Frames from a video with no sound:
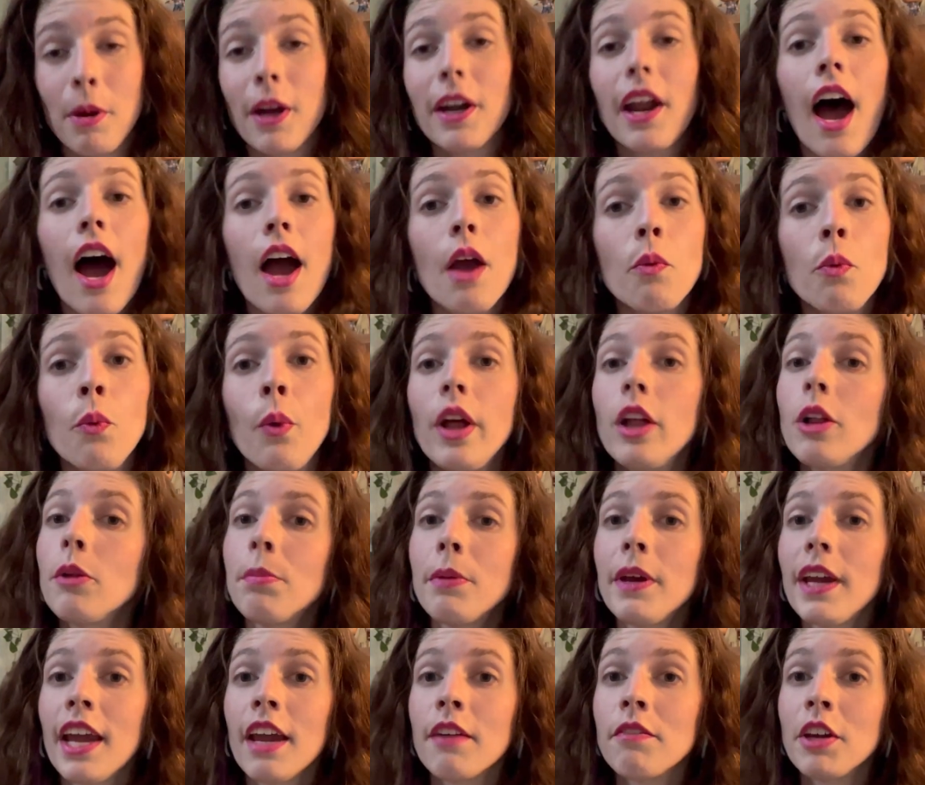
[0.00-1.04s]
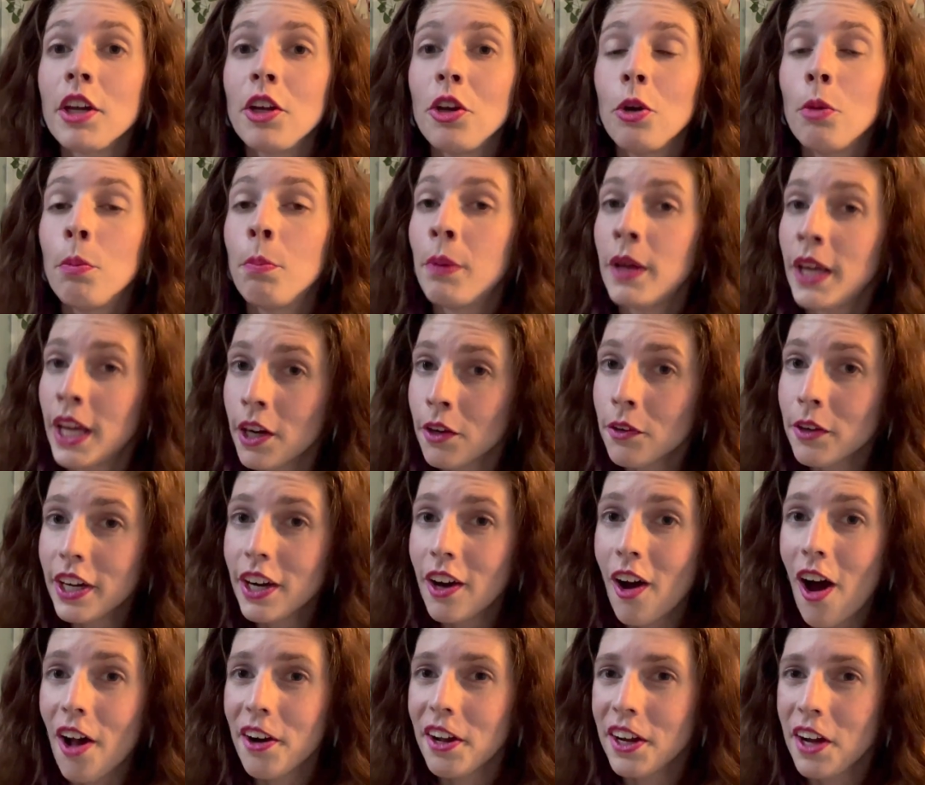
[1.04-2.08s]
but I will be giving you
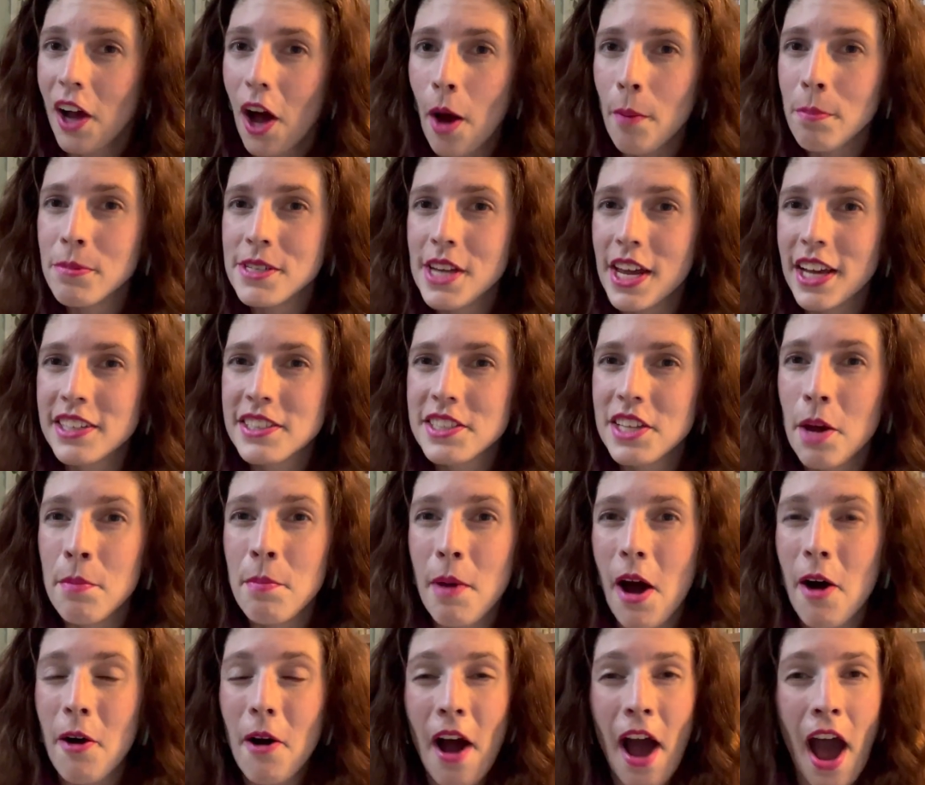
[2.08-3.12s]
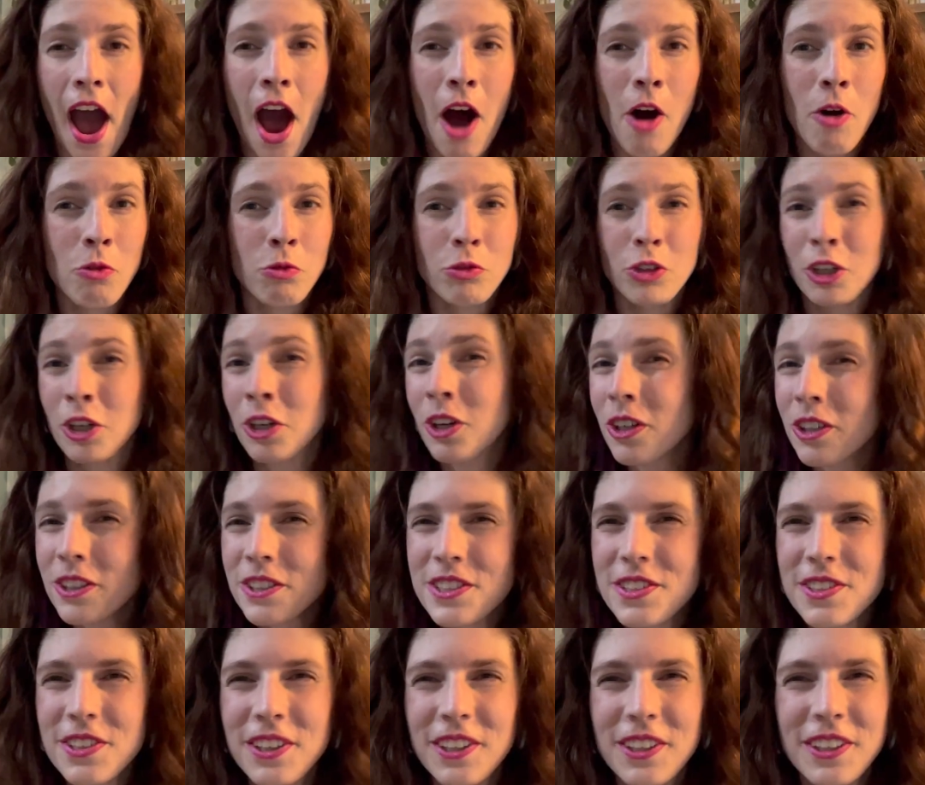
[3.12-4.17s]
periodic updates about how
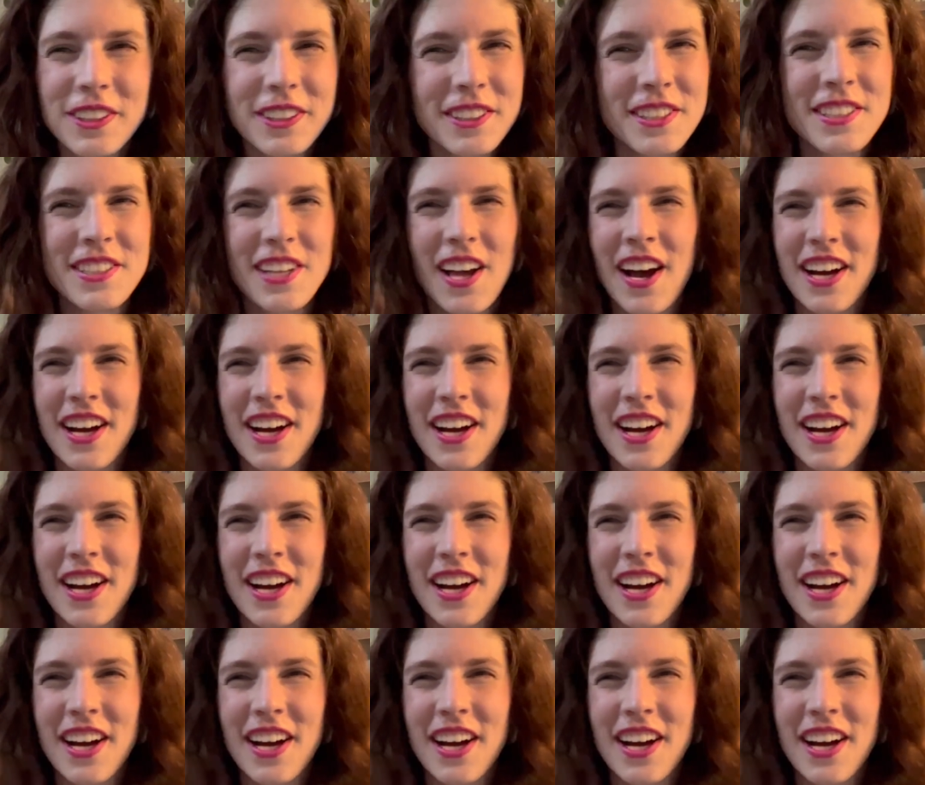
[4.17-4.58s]
rehearsals,